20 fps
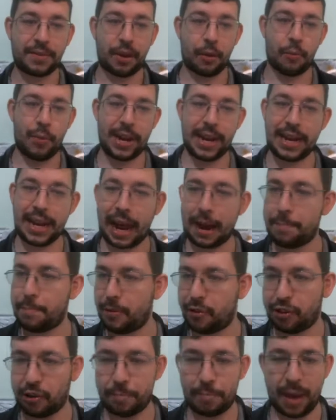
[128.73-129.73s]
Winning that
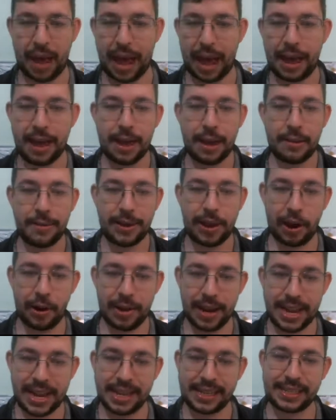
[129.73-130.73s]
bishop pair, we go
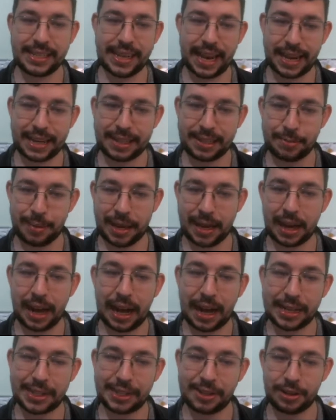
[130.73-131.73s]
e6, we
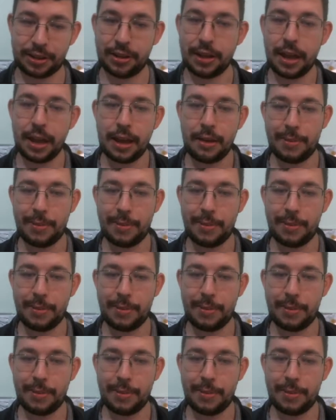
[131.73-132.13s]
castle.